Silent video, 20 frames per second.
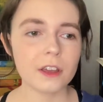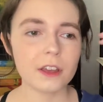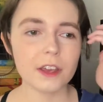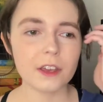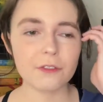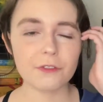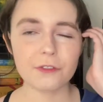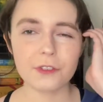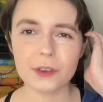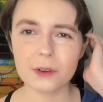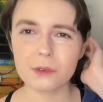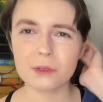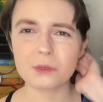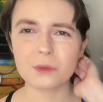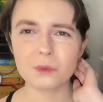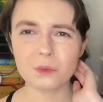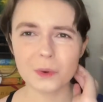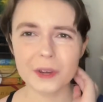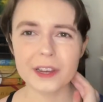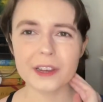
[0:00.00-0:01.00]
it feels
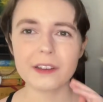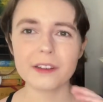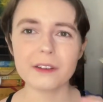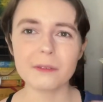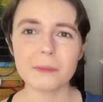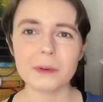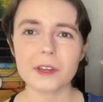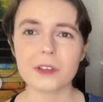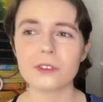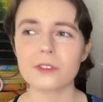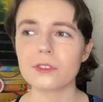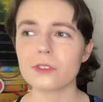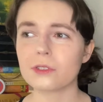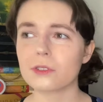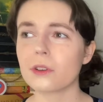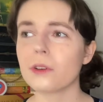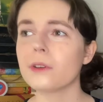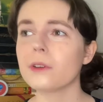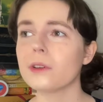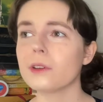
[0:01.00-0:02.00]
weird because you're
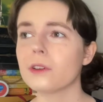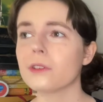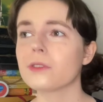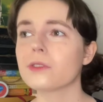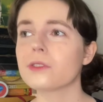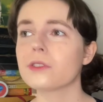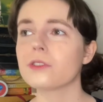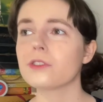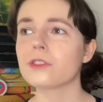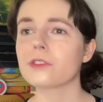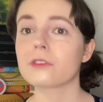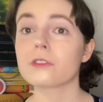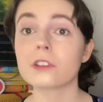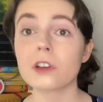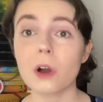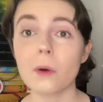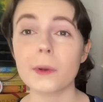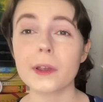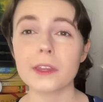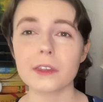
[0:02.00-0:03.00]
so used to just
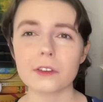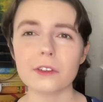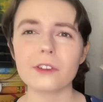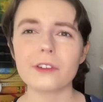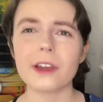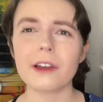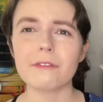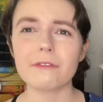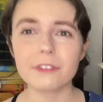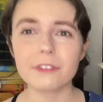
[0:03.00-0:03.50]
knowing that you have